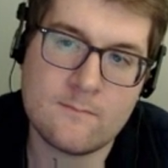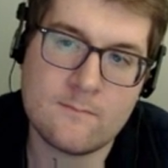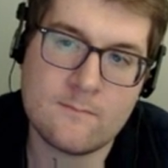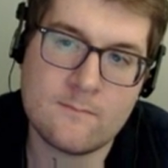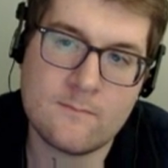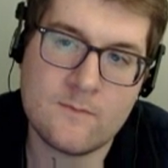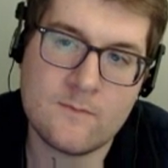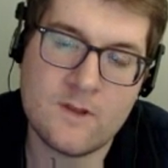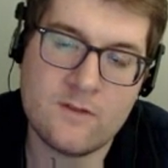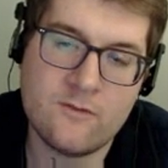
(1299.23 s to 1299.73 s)

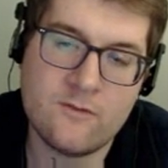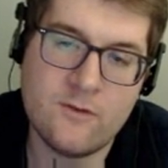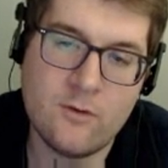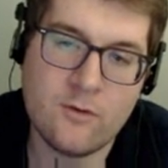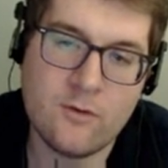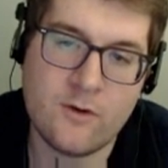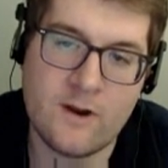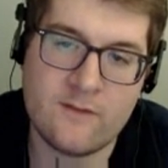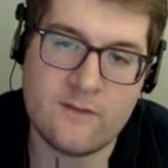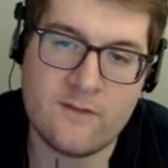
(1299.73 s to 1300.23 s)
It's so
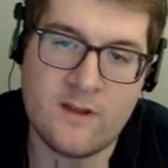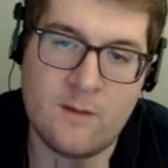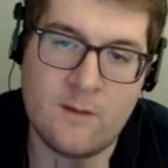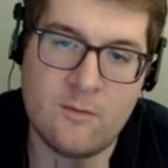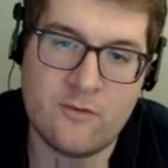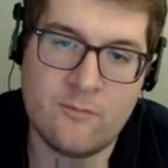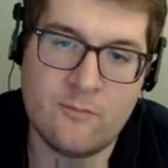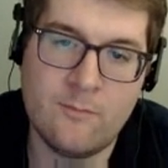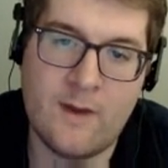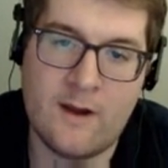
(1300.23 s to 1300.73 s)
crazy how
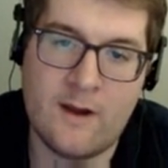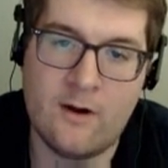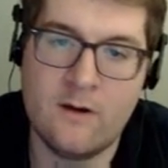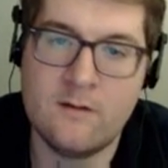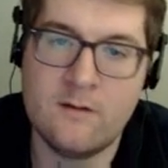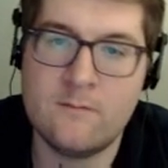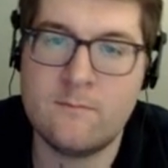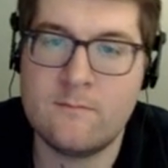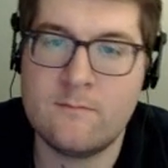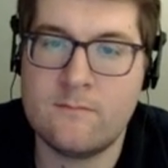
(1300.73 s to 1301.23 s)
much
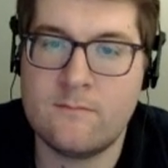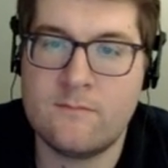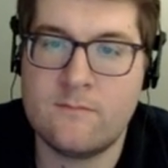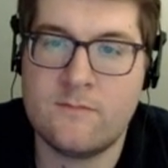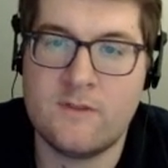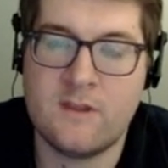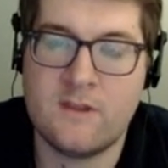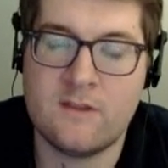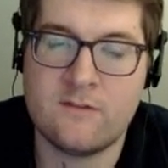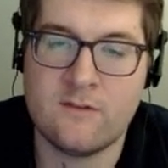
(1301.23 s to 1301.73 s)
better
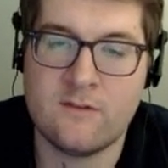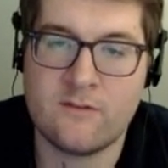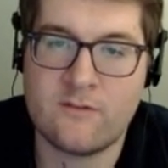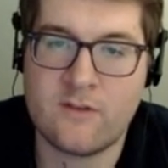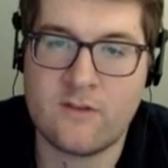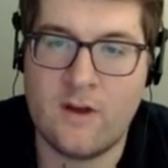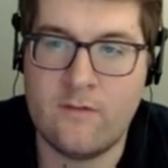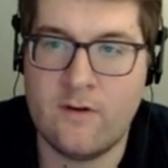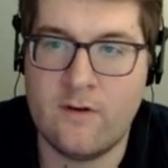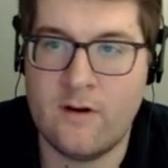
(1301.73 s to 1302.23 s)
these
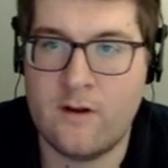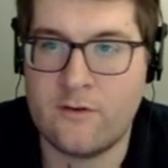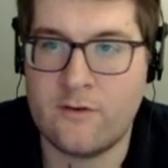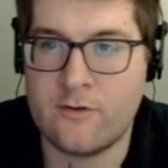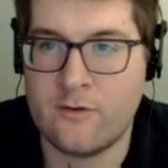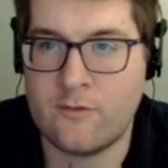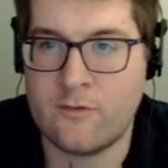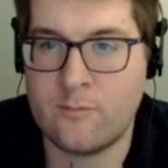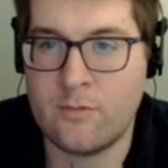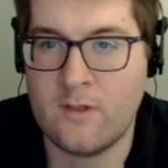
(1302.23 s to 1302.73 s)
Discover
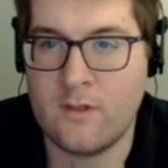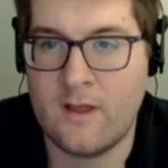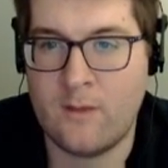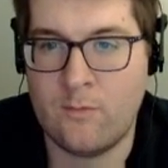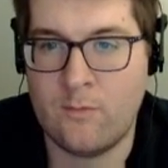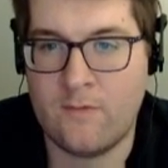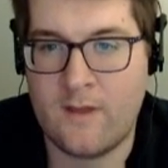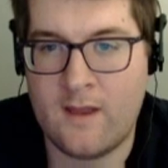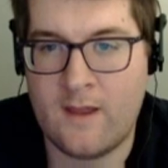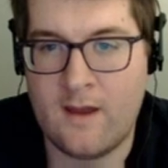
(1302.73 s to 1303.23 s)
Hunters play
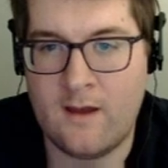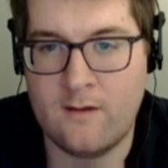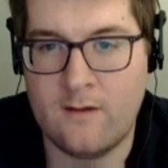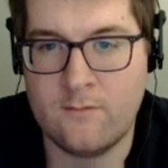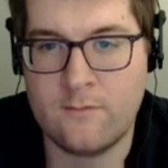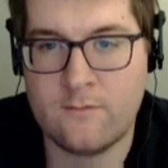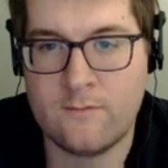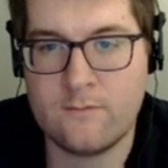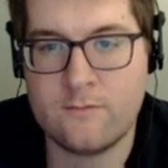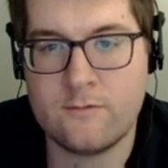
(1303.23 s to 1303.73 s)
when they have
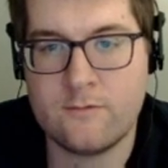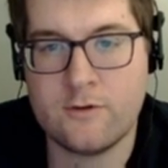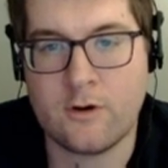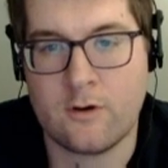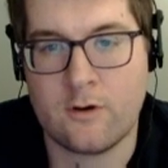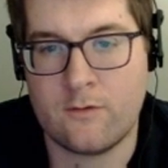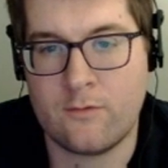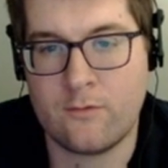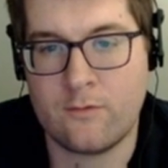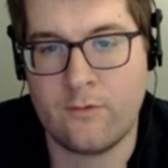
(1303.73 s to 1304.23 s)

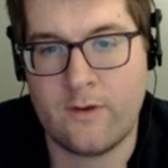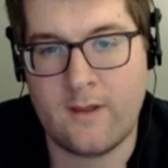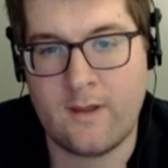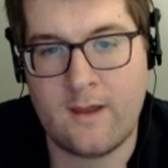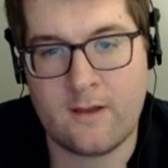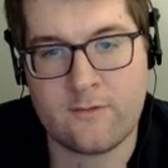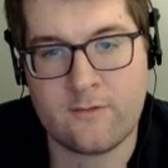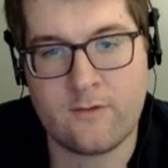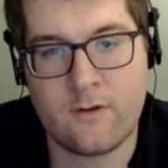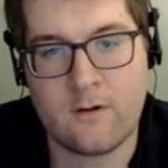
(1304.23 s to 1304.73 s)
turn 3
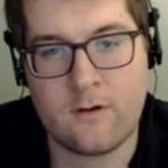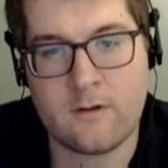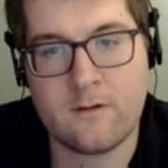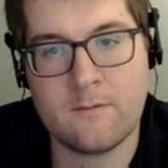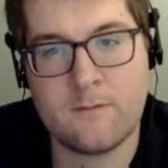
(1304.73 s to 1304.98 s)
Exarch.